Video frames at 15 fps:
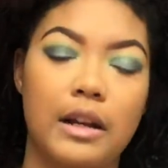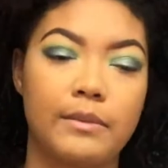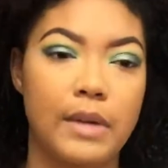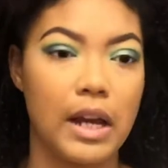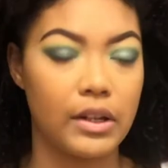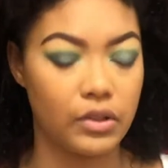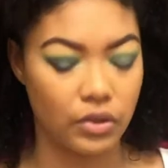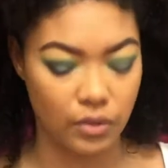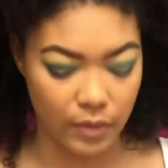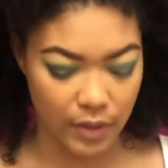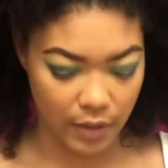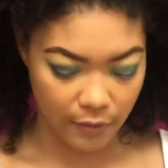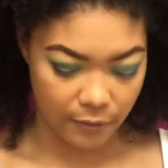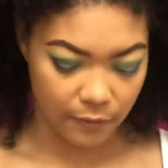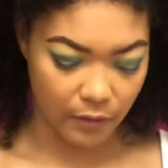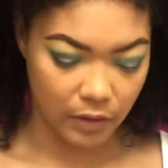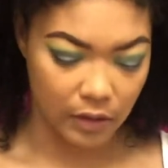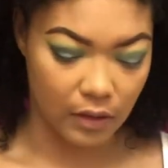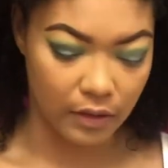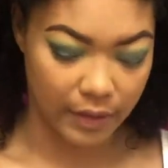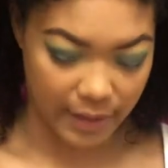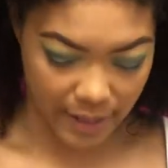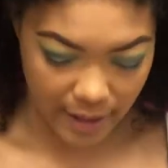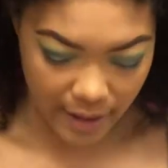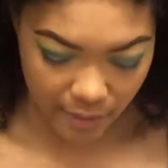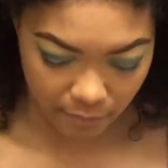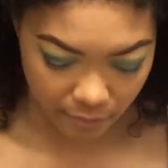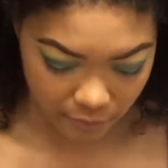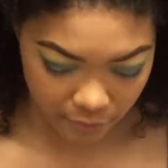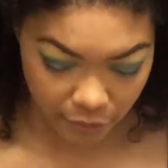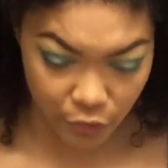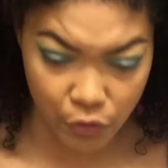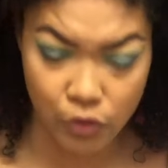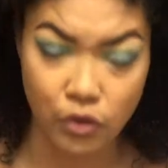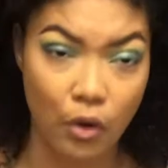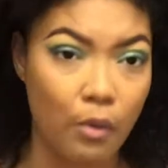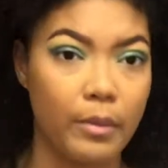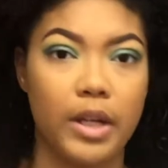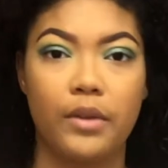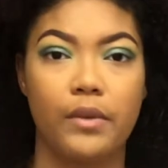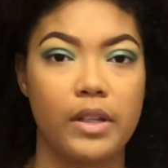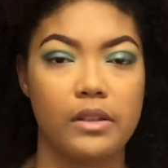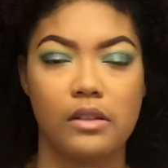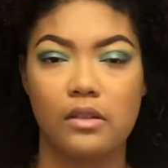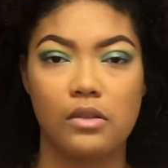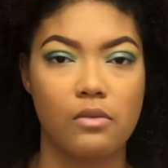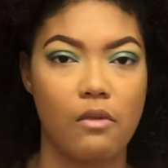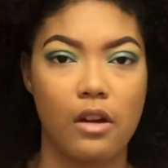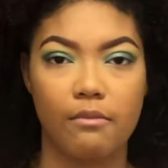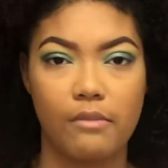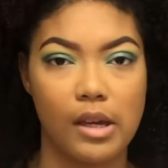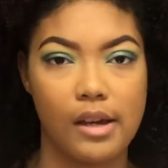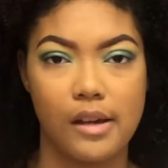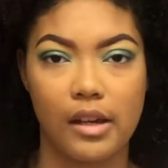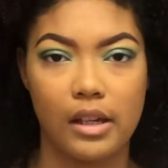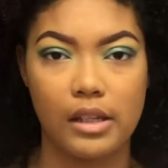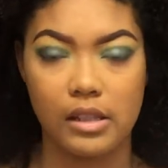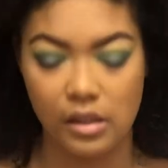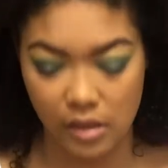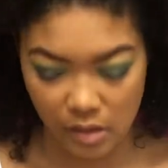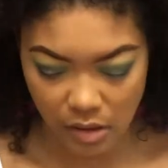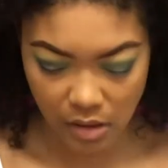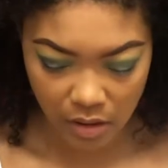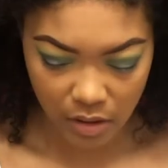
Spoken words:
and I'm not doing a full-on cat for so many reasons. One, because